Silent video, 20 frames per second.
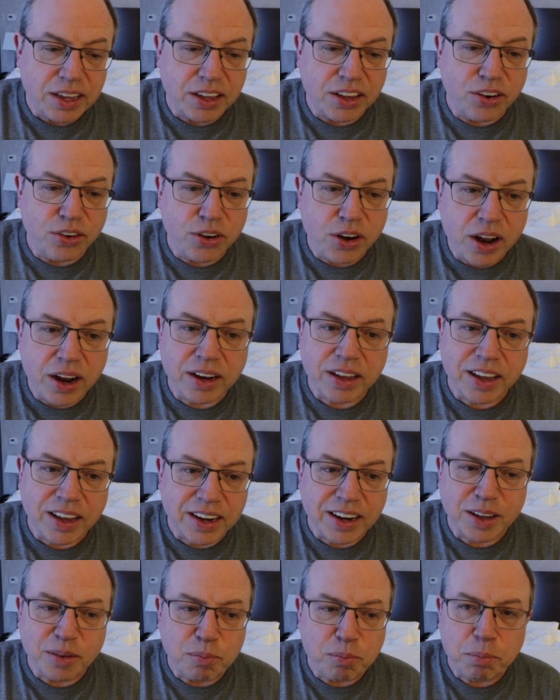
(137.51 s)
you're not
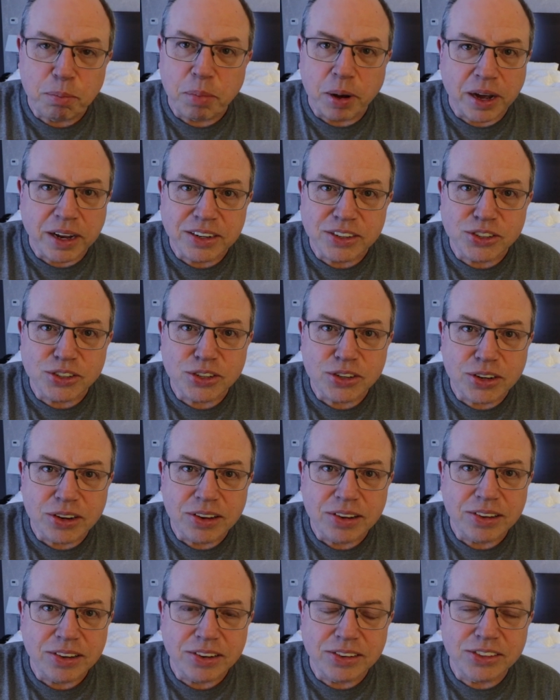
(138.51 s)
getting punched.
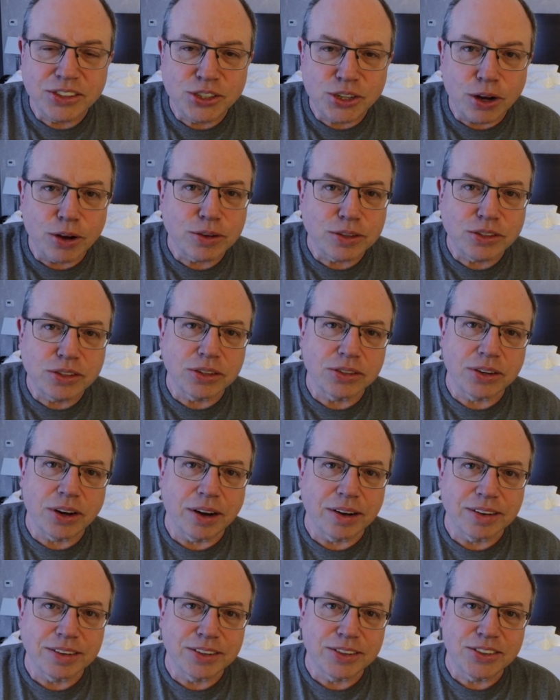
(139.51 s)
Your jokes just
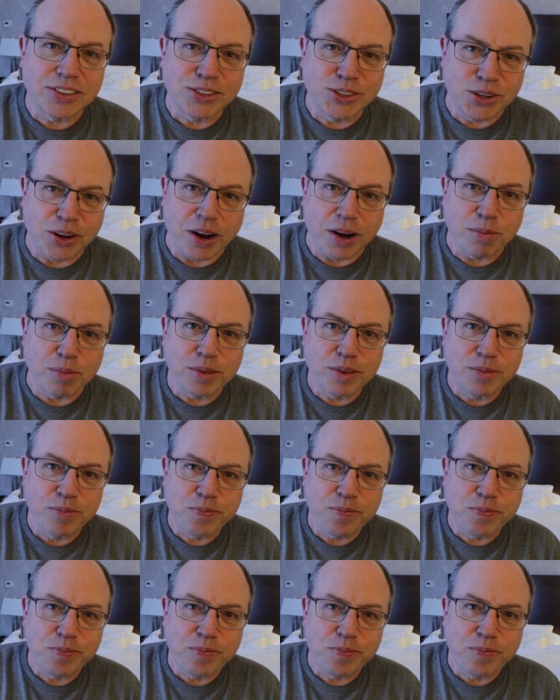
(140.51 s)
aren't as sharp.